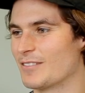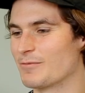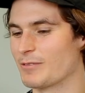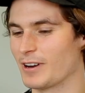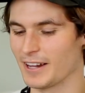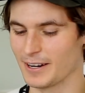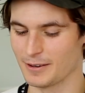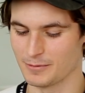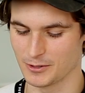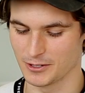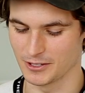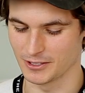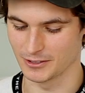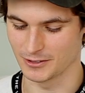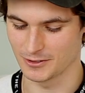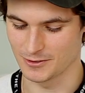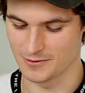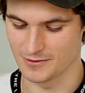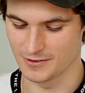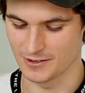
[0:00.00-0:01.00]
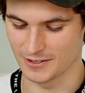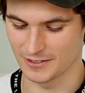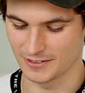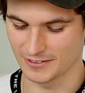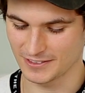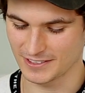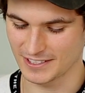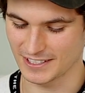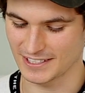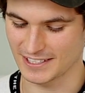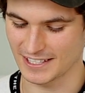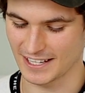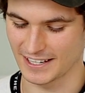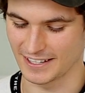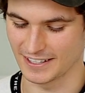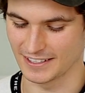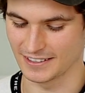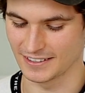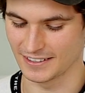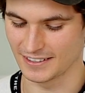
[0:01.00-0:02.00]
I'm glad I'm doing it too. It's
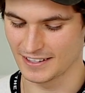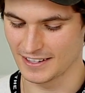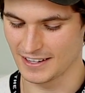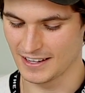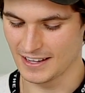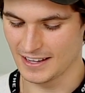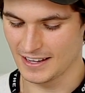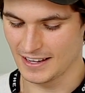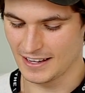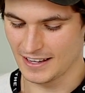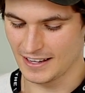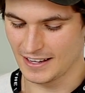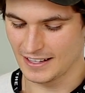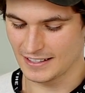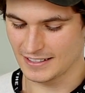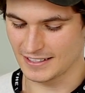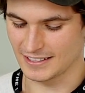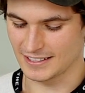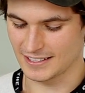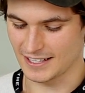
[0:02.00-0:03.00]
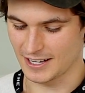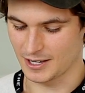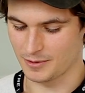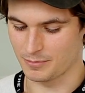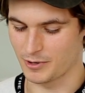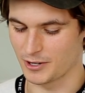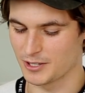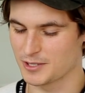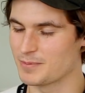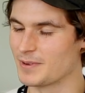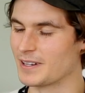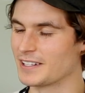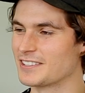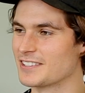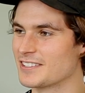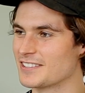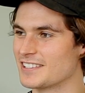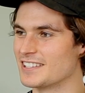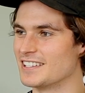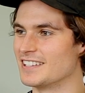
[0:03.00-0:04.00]
exciting. It's an exciting prospect
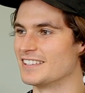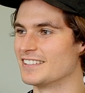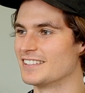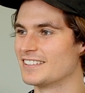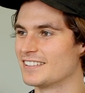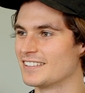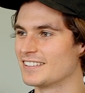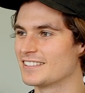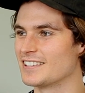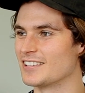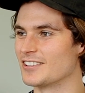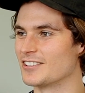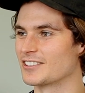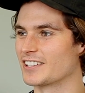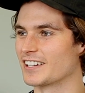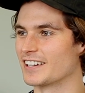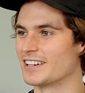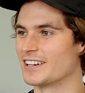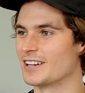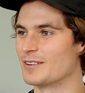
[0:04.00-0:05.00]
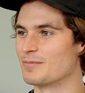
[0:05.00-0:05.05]
to see those kind of